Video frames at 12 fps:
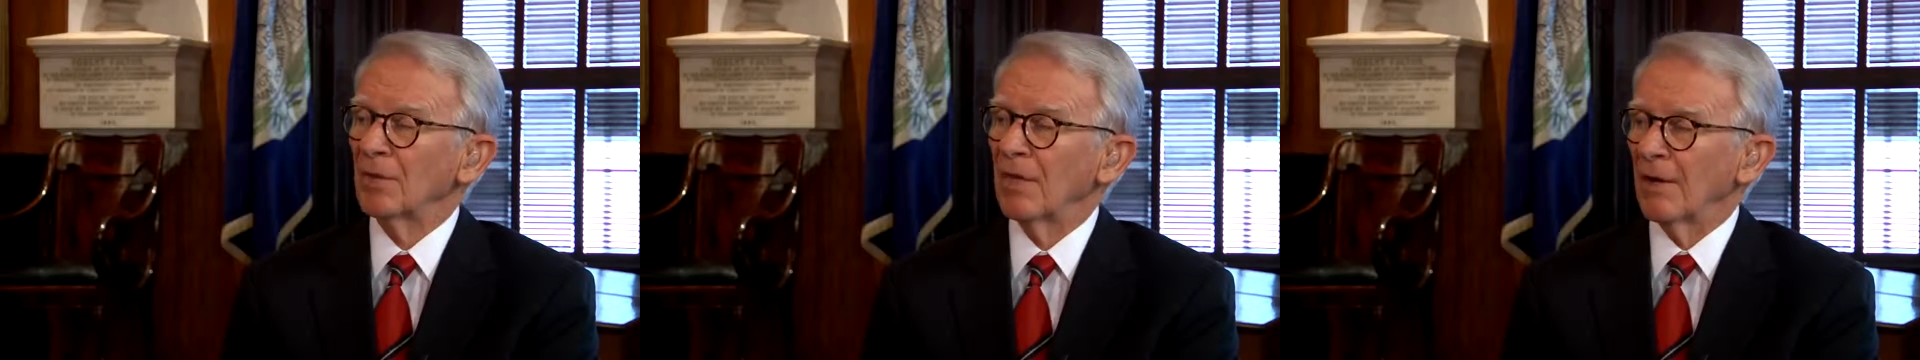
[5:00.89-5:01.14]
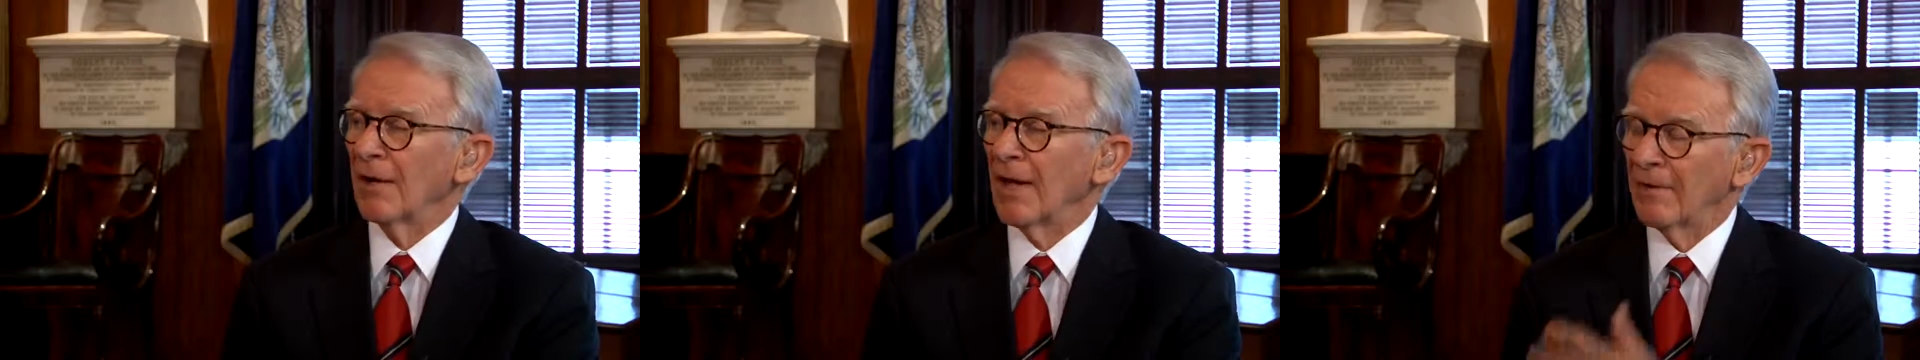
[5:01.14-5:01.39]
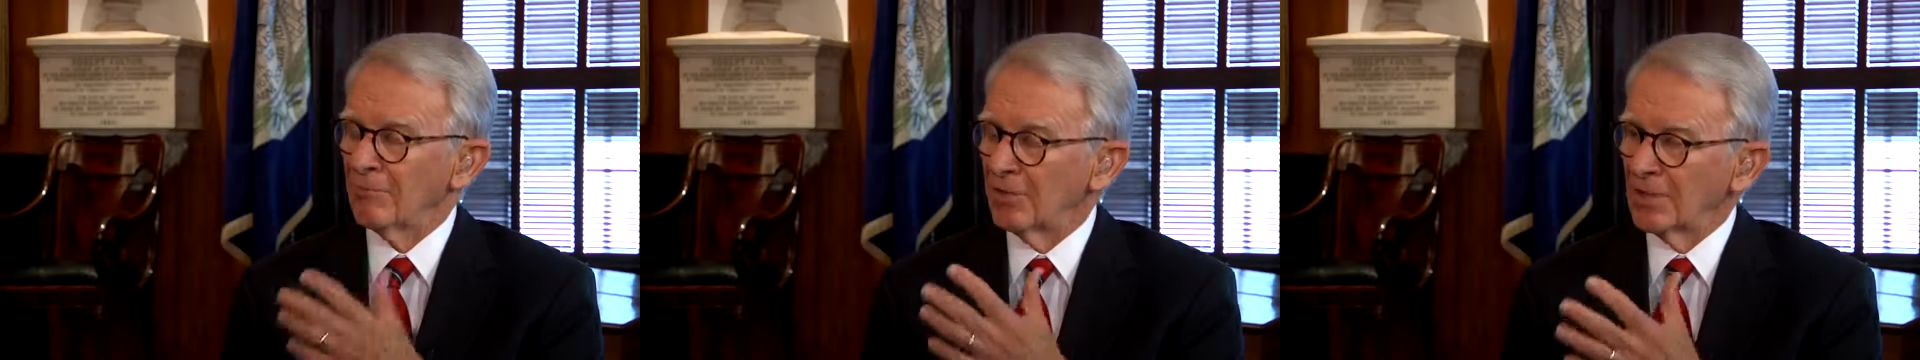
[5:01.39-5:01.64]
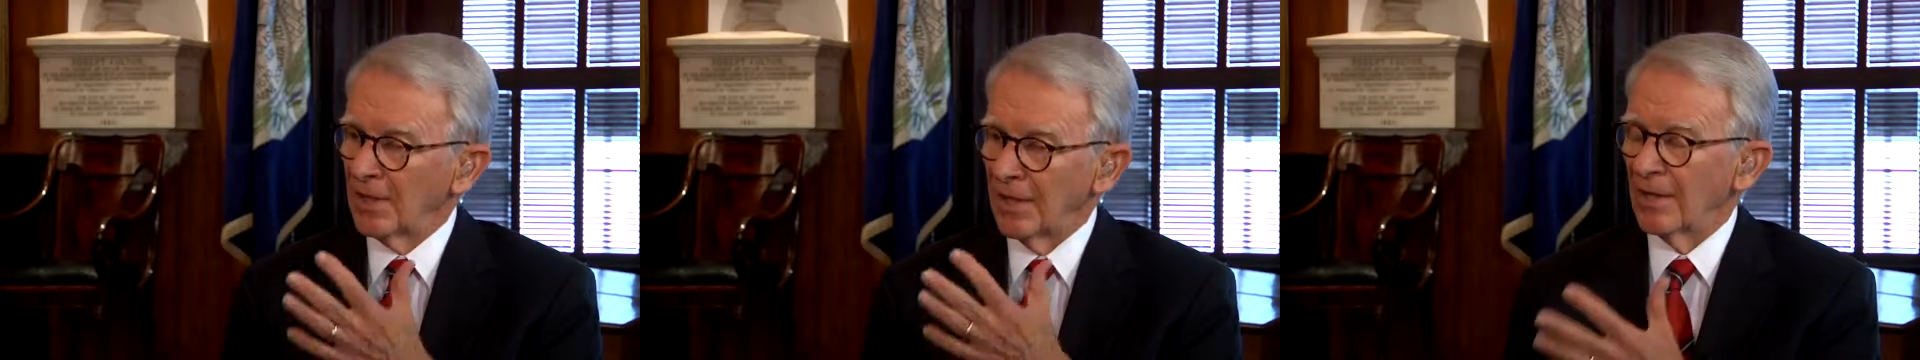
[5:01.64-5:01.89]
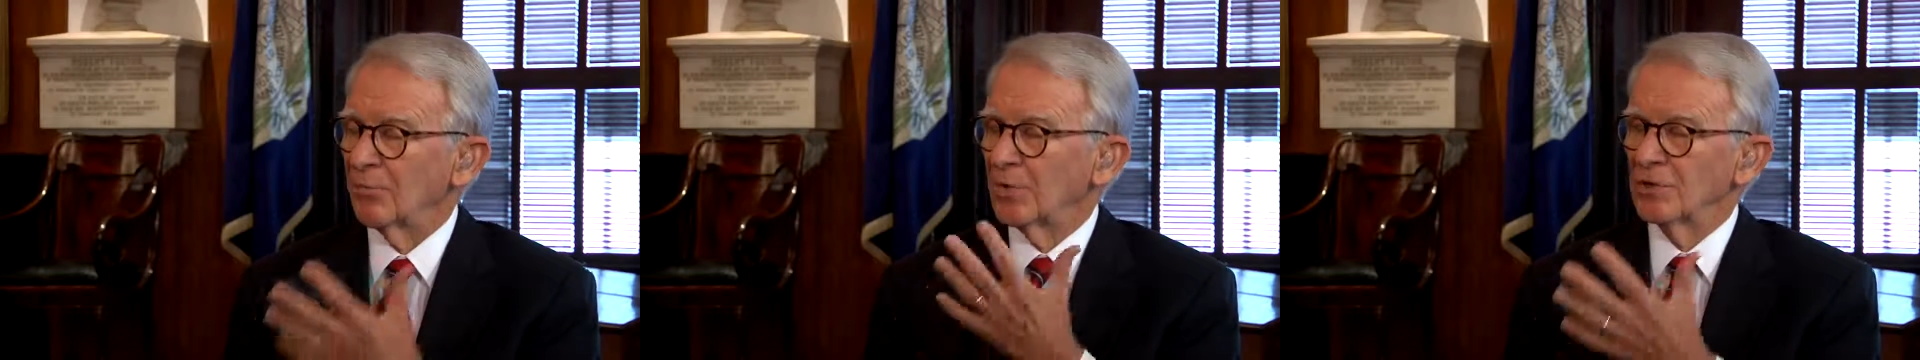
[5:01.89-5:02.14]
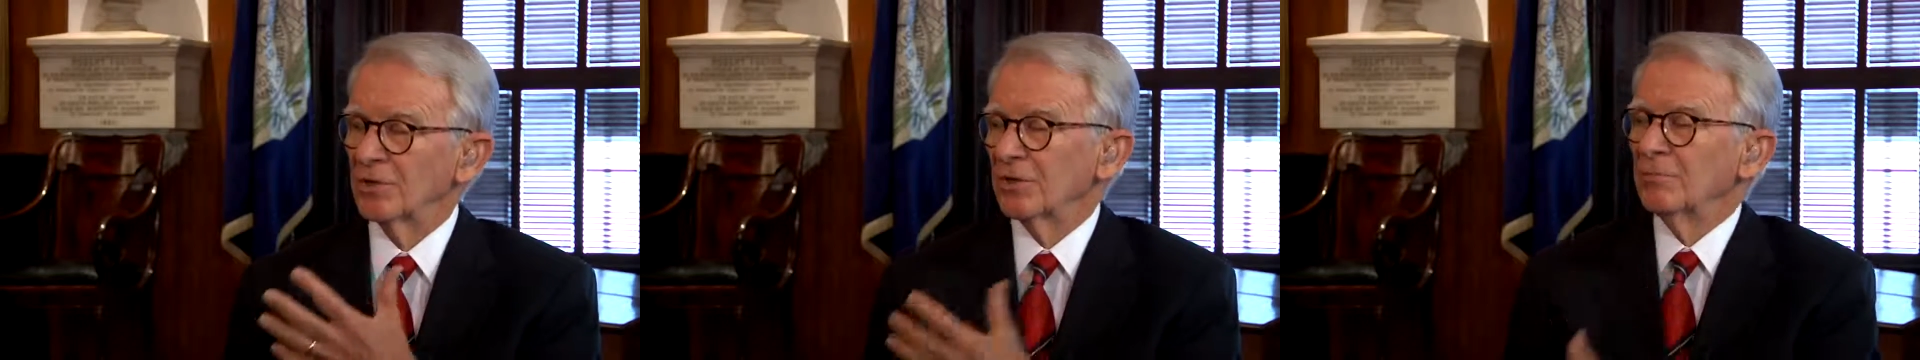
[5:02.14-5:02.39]
there. Every day we
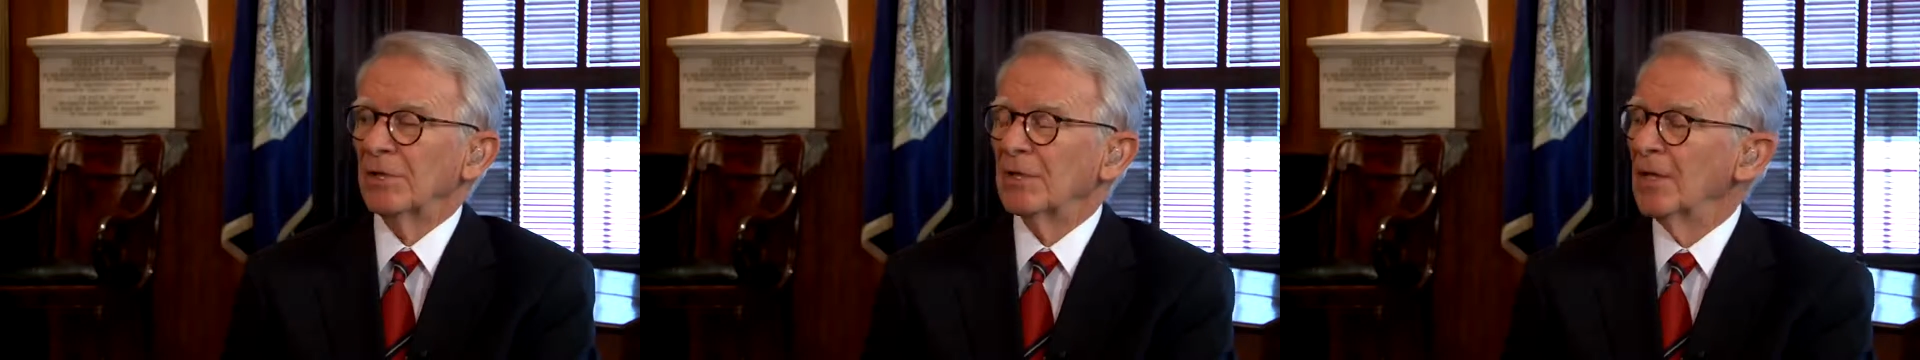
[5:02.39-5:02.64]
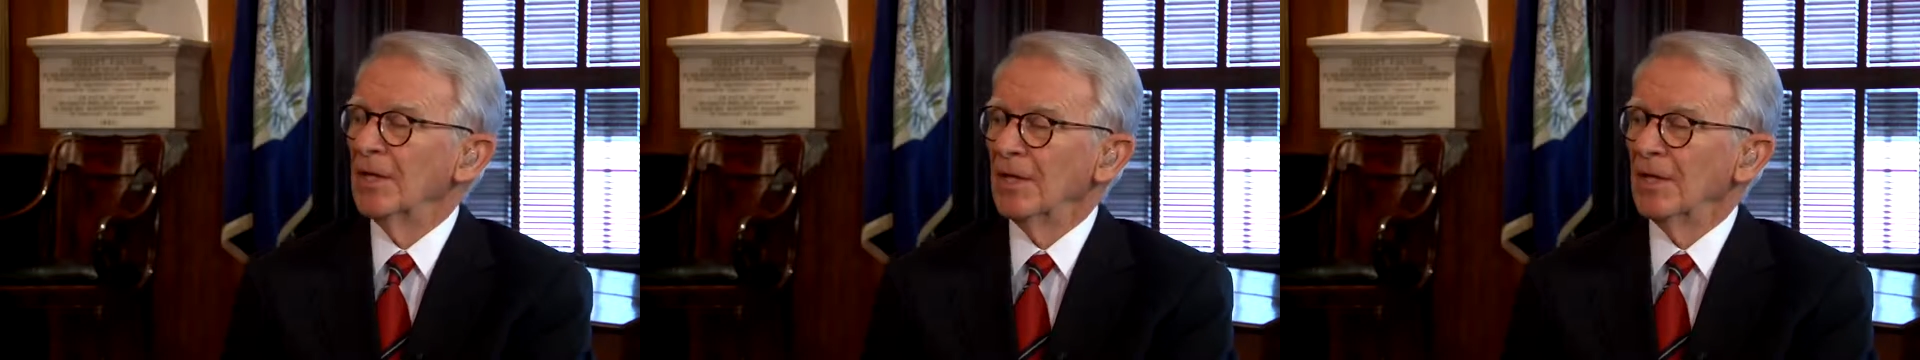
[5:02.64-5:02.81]
should be